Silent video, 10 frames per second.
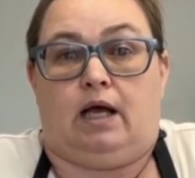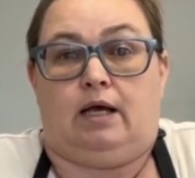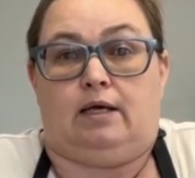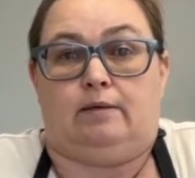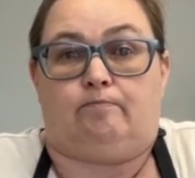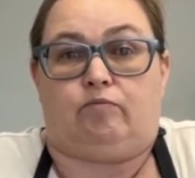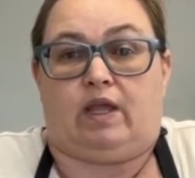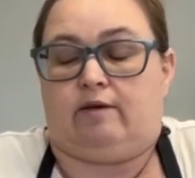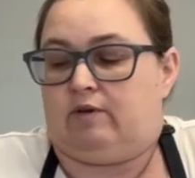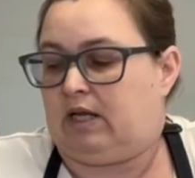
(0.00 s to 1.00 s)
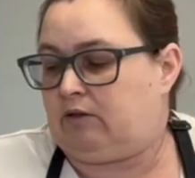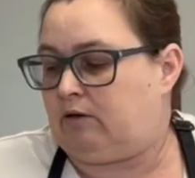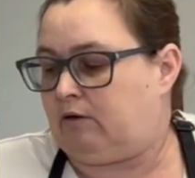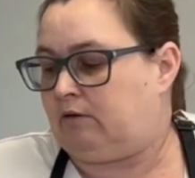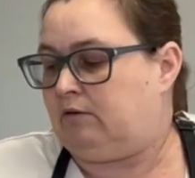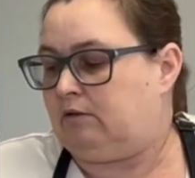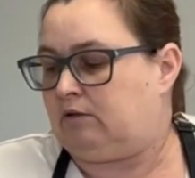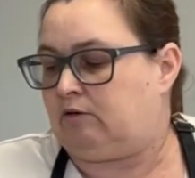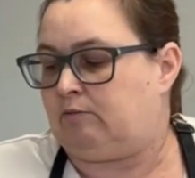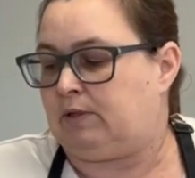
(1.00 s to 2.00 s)
I have another
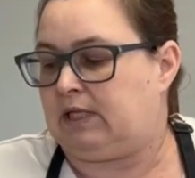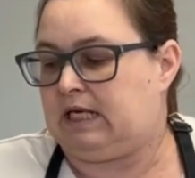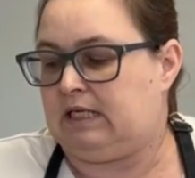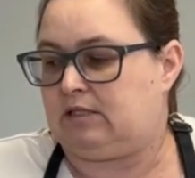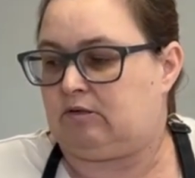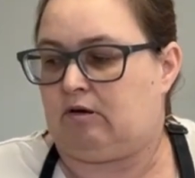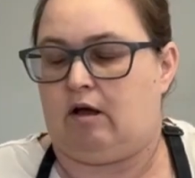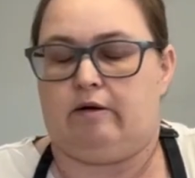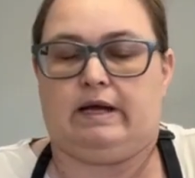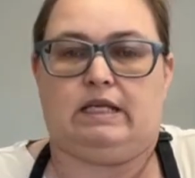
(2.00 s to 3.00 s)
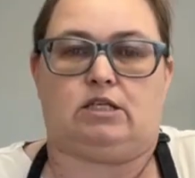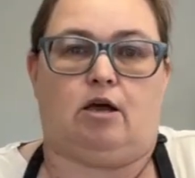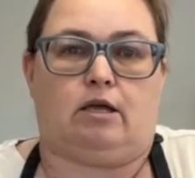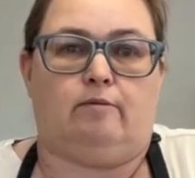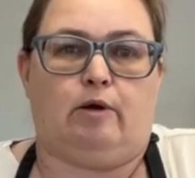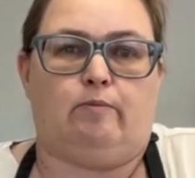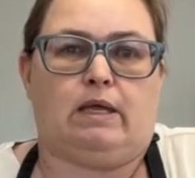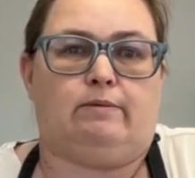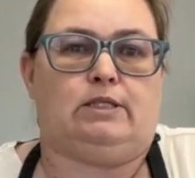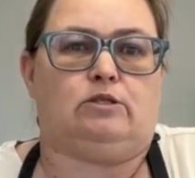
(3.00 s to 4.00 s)
group of ladies who are already talking about
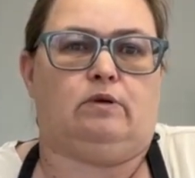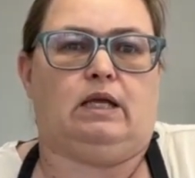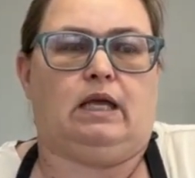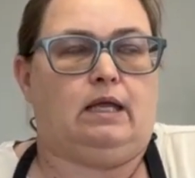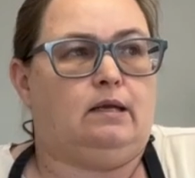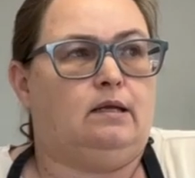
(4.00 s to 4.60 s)
maybe doing it.